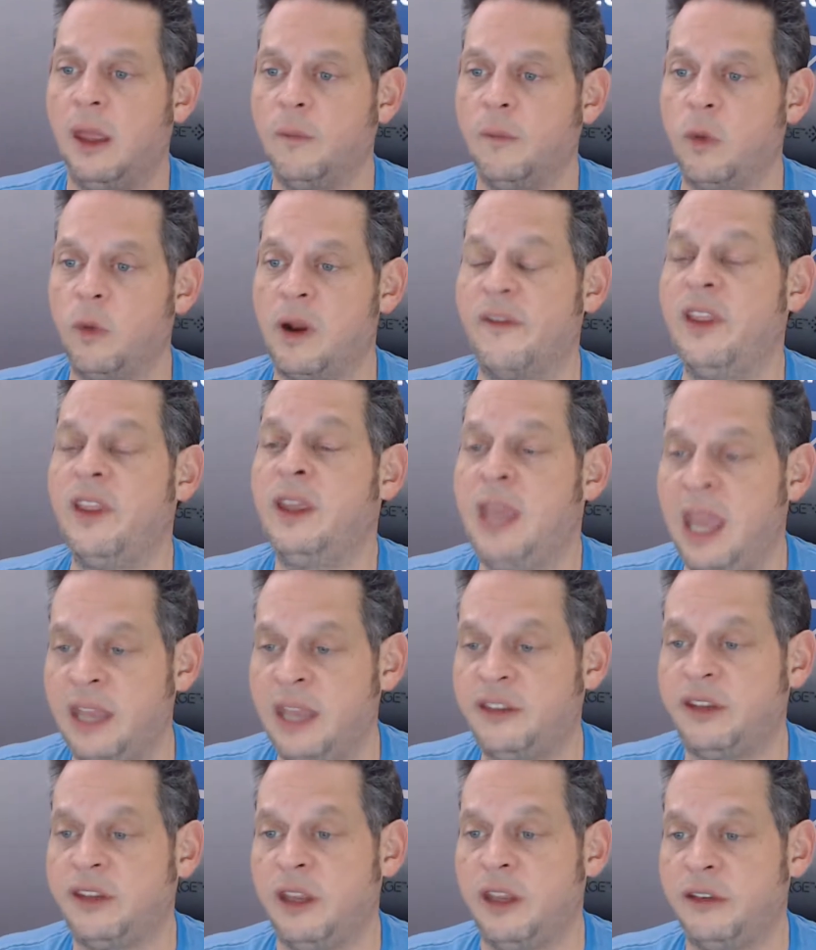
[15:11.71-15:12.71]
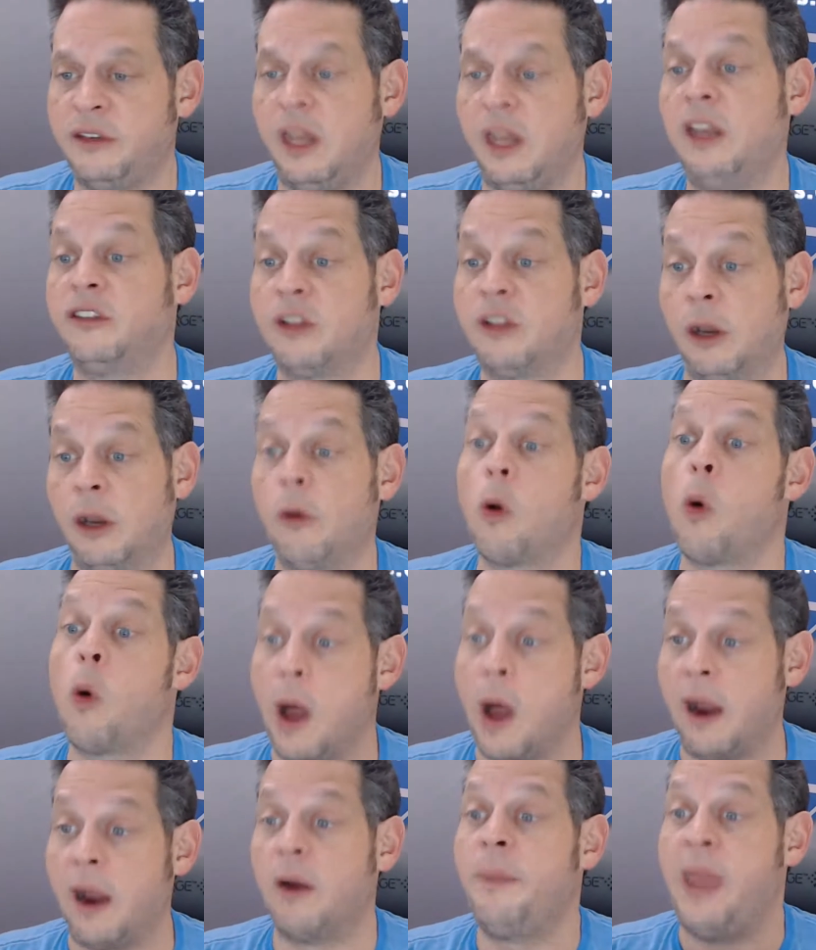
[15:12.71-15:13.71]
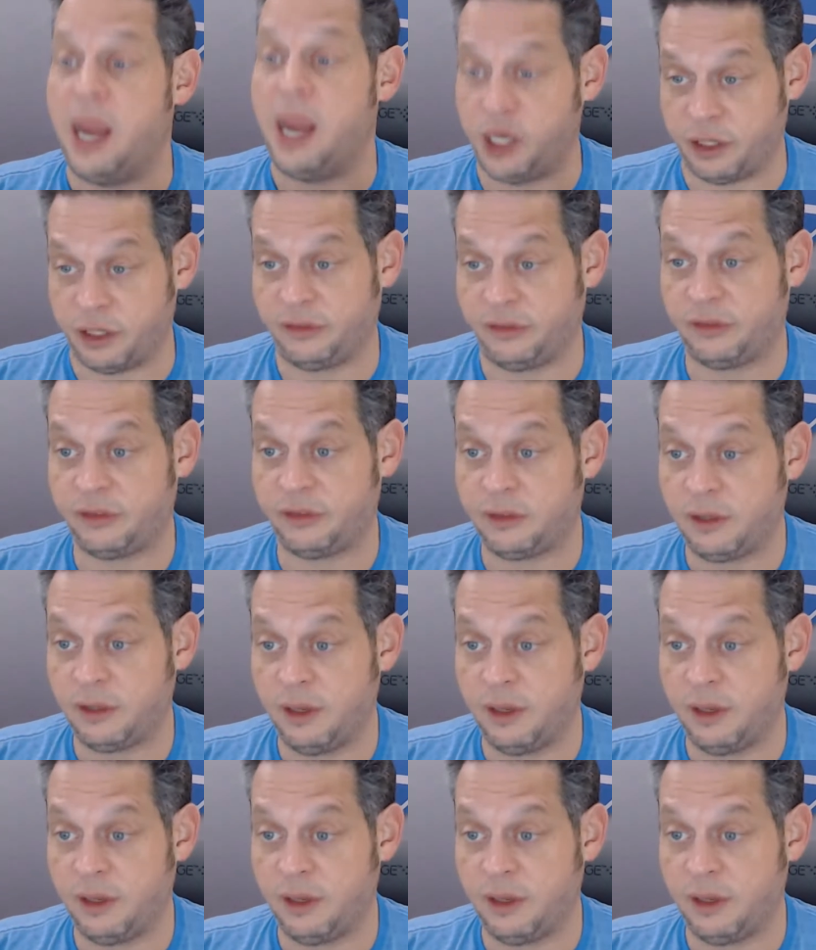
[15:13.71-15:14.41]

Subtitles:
Whatever the case is, it is going to require patience.